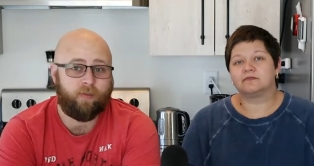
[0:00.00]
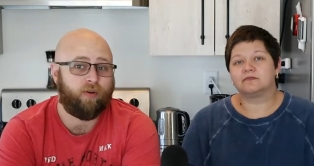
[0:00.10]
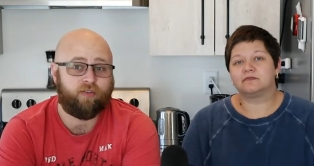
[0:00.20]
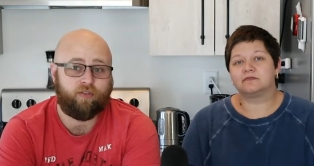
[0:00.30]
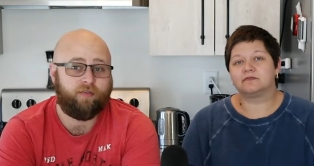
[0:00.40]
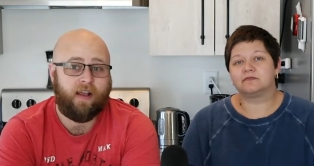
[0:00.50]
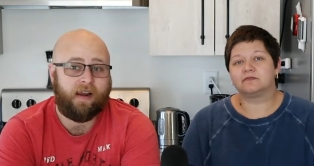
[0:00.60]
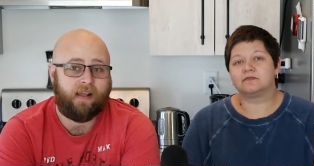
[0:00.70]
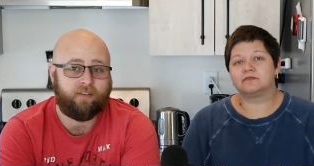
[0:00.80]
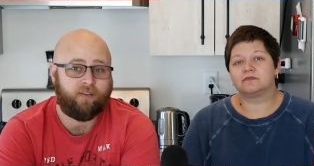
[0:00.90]
Speaker 1: personal
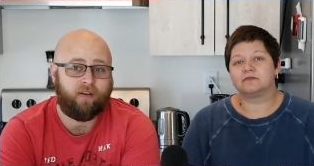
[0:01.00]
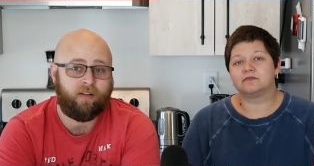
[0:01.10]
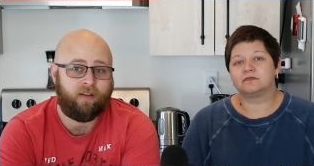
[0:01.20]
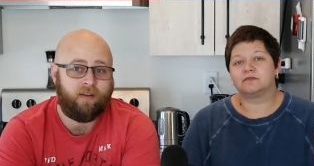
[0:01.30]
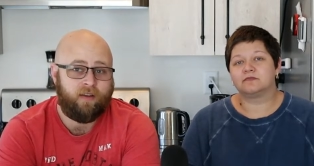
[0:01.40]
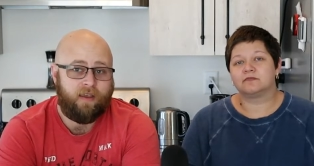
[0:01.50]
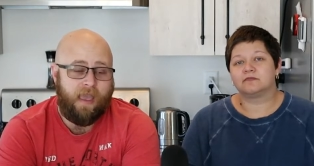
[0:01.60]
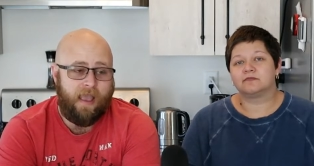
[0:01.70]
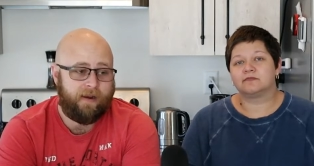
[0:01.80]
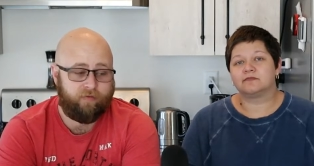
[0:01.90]
finance at all,
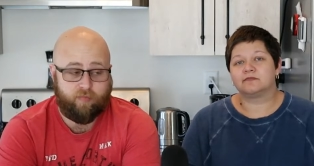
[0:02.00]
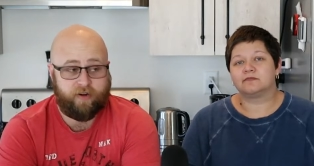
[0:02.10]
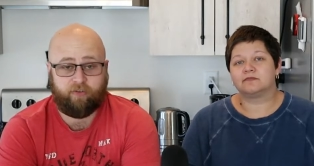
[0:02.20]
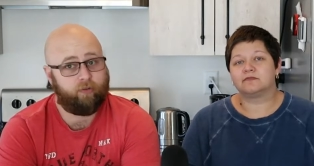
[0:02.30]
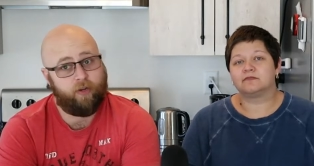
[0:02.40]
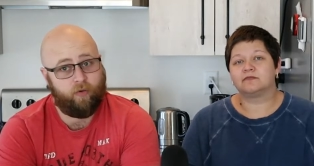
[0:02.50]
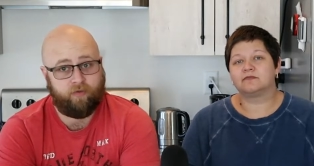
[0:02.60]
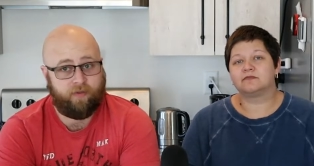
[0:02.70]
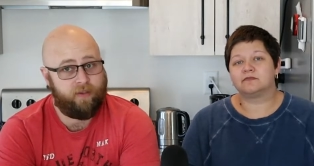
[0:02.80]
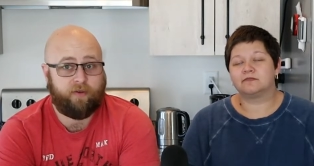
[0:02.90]
and everybody just
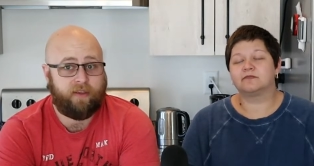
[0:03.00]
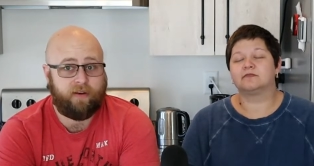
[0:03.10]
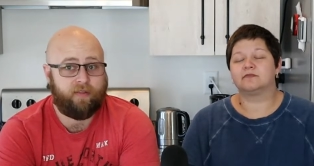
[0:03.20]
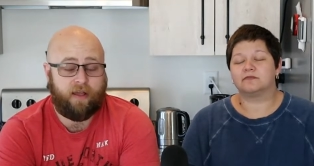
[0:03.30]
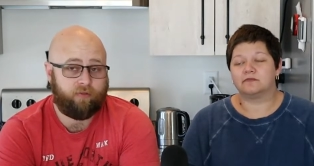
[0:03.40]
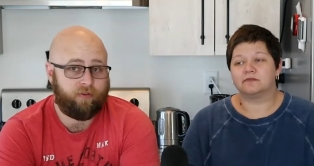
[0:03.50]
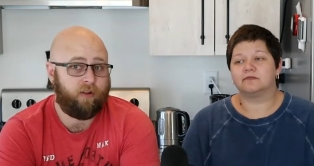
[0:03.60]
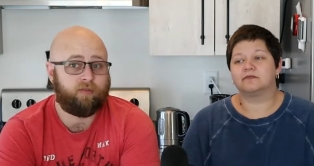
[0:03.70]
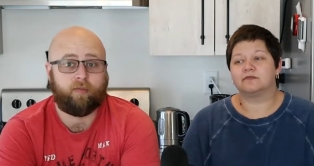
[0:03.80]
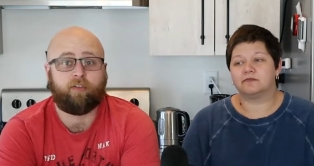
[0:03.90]
knows that you need a thousand
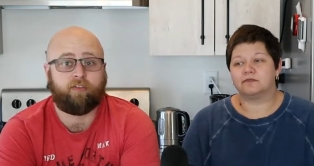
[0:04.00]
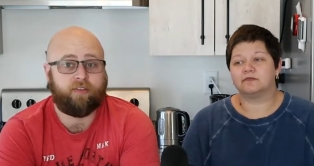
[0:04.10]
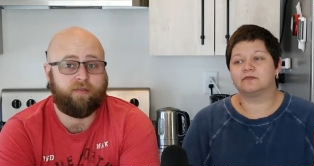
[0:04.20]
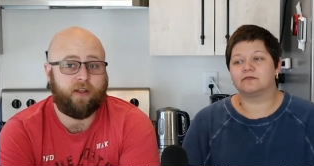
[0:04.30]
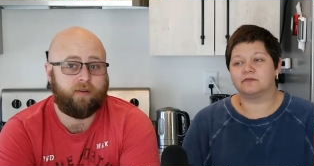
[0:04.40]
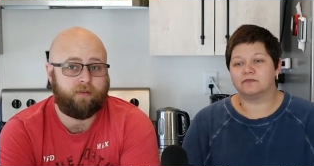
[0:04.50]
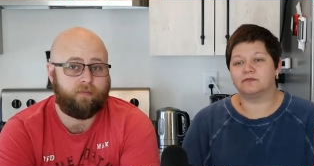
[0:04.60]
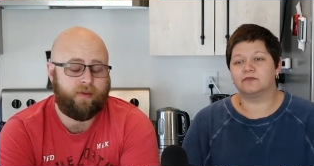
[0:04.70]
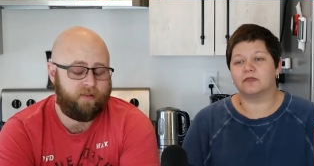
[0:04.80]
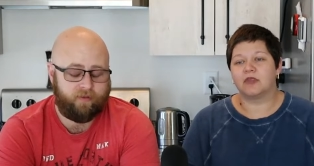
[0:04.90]
dollar emergency fund,
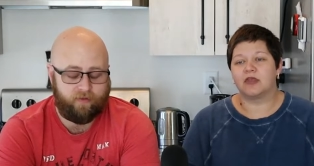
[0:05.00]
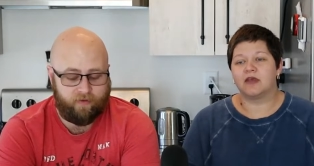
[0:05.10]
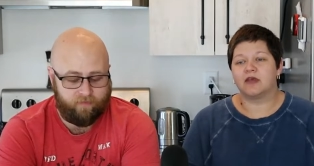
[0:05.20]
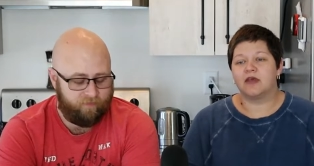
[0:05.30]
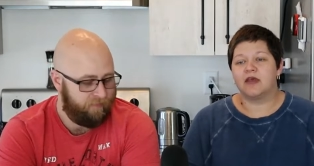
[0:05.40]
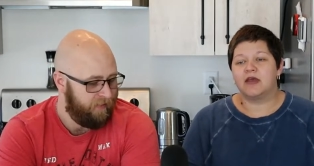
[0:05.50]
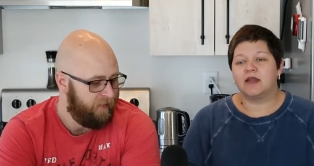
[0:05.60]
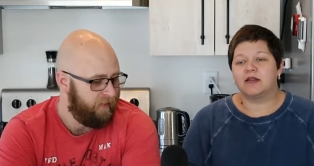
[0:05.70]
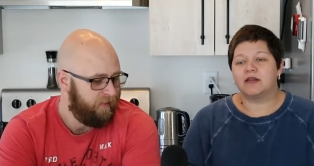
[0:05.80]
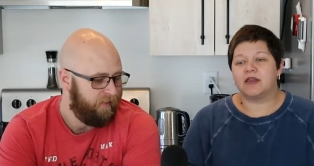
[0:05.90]
mm-hmm. basically.
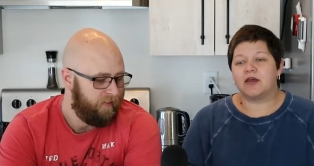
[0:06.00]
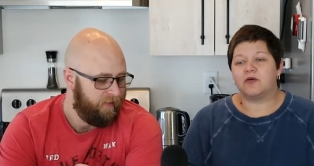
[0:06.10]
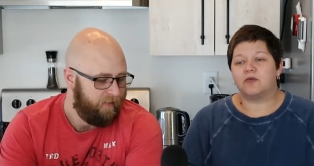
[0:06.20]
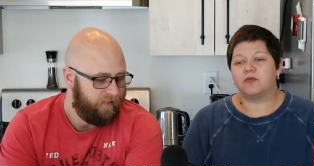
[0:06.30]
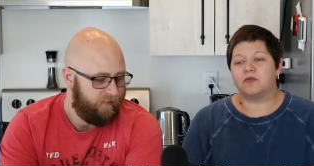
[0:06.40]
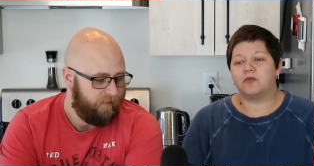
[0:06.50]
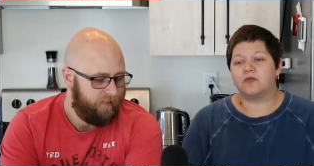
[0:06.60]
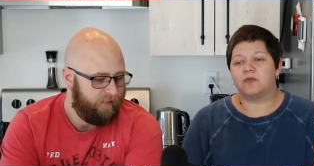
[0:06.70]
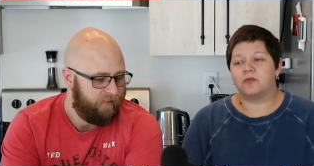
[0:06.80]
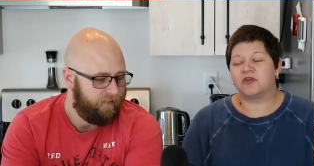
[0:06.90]
Speaker 2: Now,
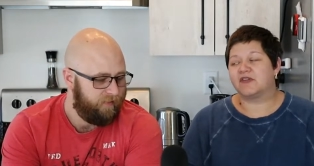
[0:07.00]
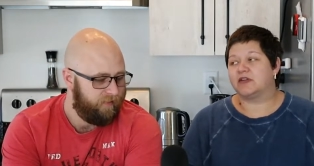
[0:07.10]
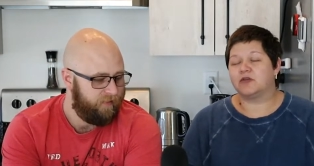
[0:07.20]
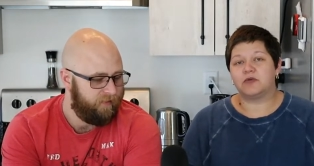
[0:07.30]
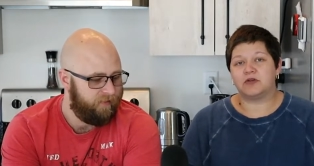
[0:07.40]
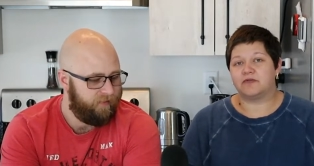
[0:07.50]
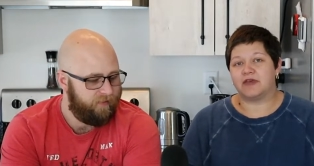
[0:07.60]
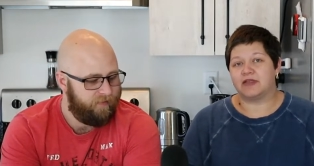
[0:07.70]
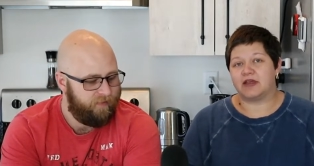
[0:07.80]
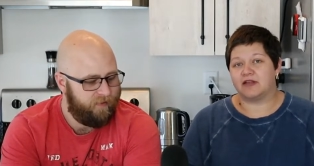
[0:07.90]
personally, we don't
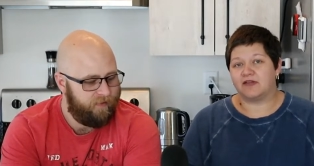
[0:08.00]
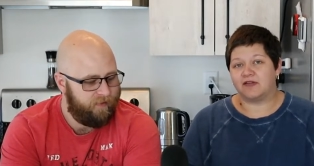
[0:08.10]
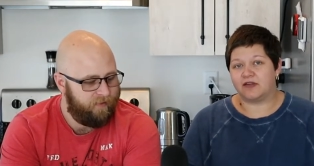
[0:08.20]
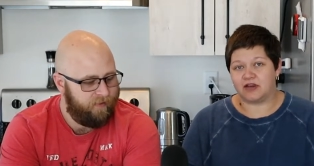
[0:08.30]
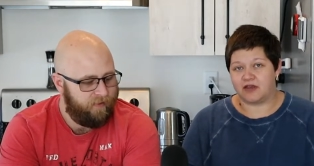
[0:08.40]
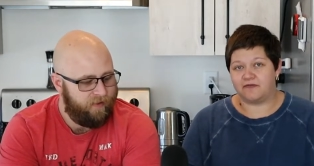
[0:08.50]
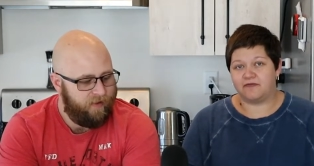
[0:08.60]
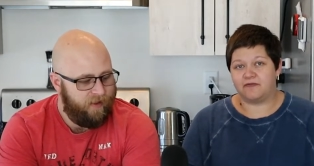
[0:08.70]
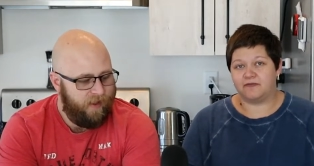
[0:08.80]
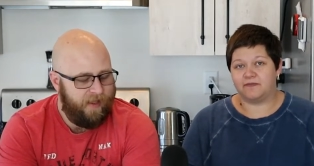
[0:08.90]
think that's
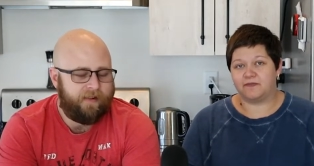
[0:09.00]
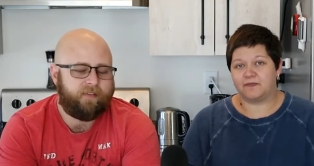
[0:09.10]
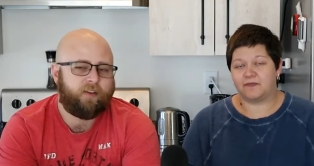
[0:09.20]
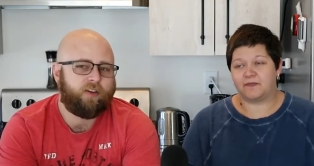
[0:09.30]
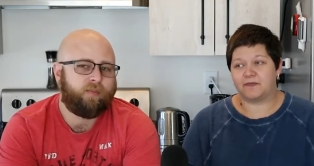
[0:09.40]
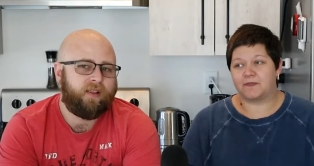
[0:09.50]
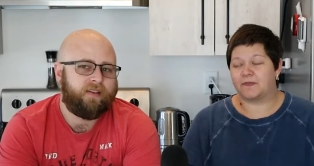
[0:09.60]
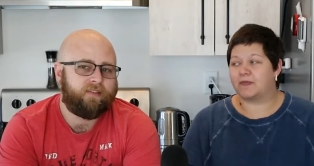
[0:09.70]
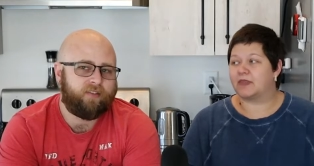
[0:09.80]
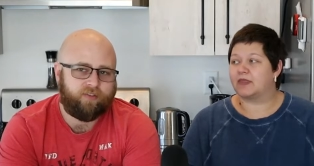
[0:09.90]
enough.
Speaker 1: It's a good
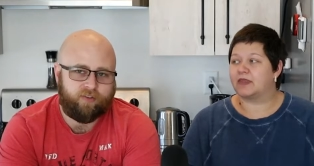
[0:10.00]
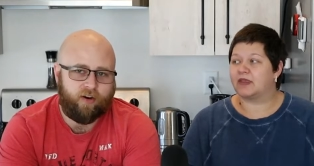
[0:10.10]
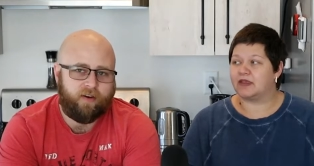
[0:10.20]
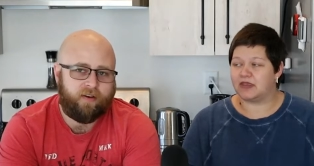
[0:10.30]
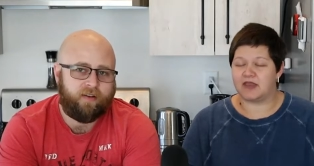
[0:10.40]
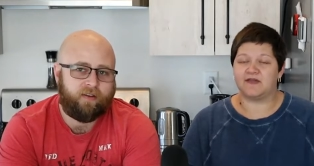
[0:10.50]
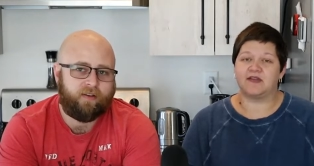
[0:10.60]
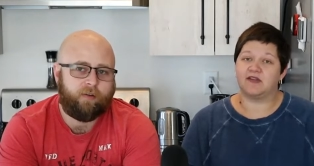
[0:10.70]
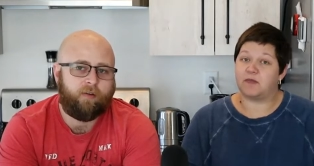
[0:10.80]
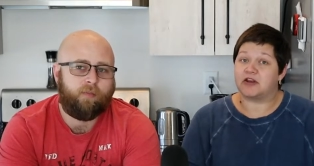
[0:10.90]
place to start.
Speaker 2: Yes,
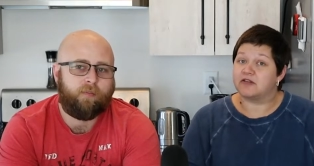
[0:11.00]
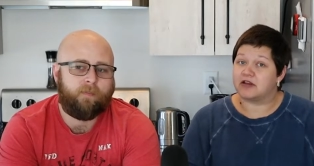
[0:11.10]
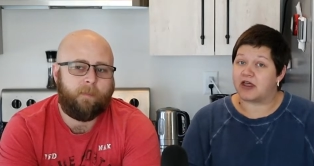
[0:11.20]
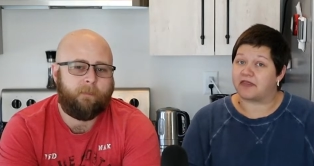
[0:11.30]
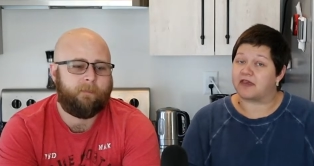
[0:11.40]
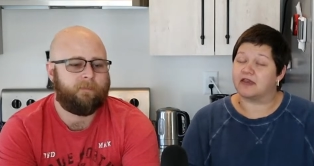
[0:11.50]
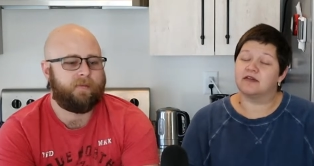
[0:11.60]
it's better than nothing.